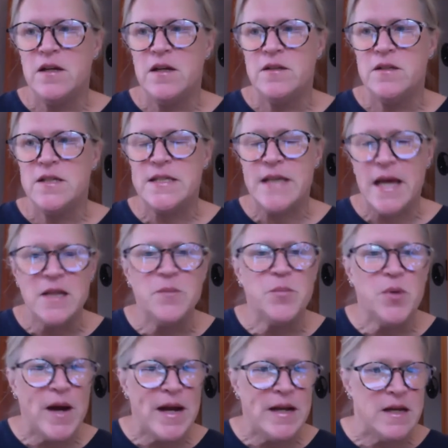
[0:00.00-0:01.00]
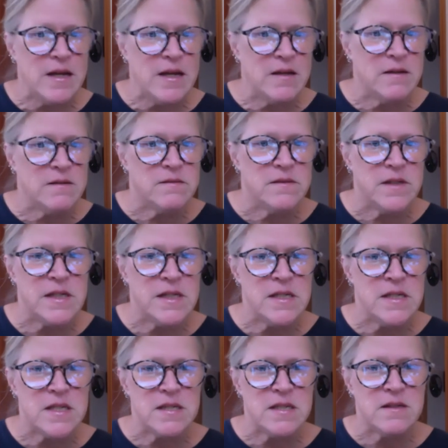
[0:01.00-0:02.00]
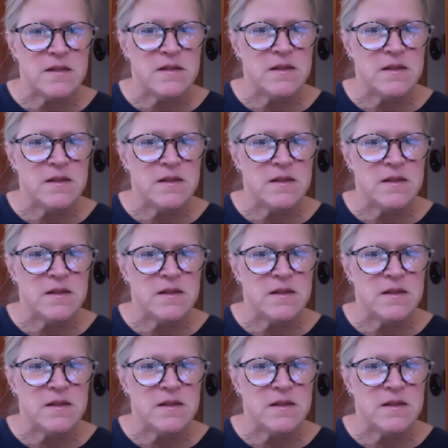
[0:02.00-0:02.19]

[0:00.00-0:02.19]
celebrating these,